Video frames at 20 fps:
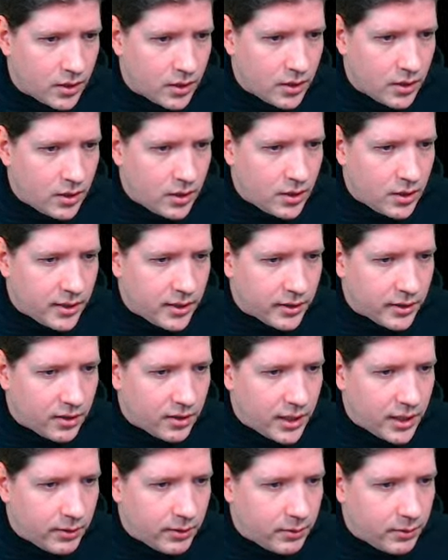and
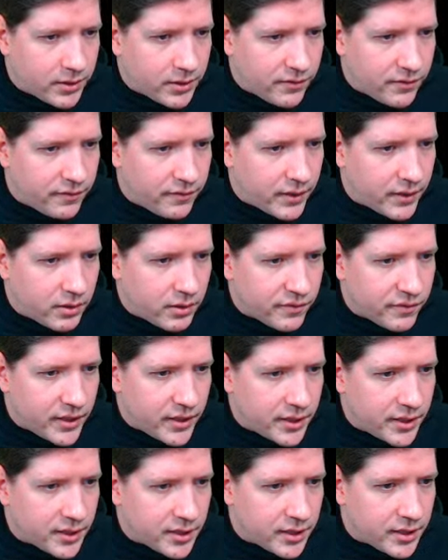now I want to verify
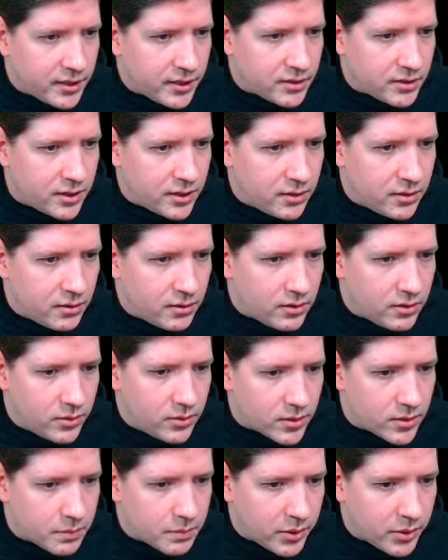that I didn't
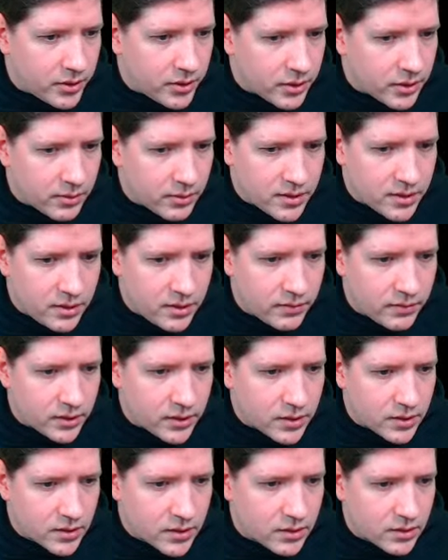use pointer
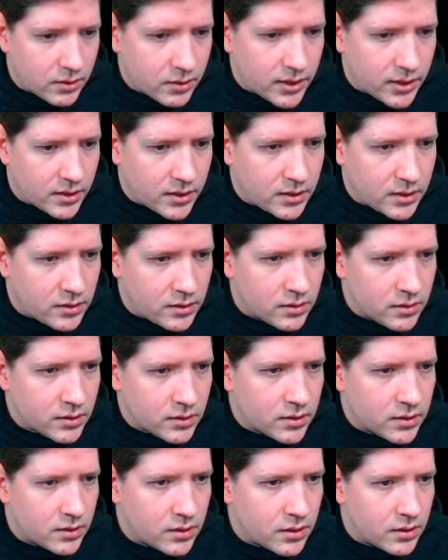receivers. No, I didn't.
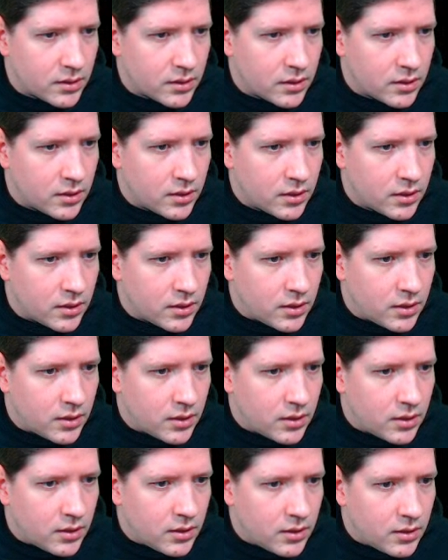
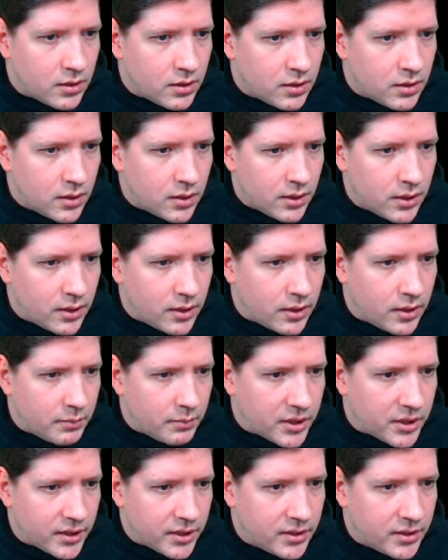But
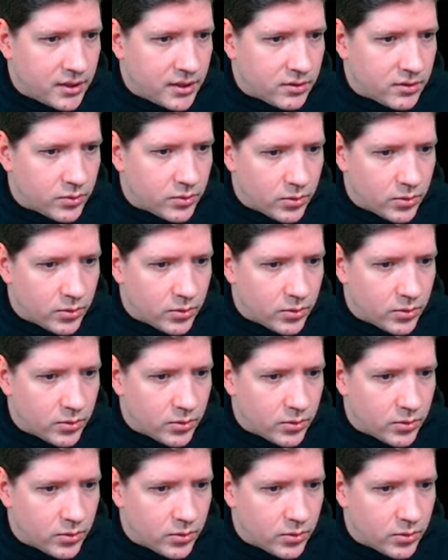I need to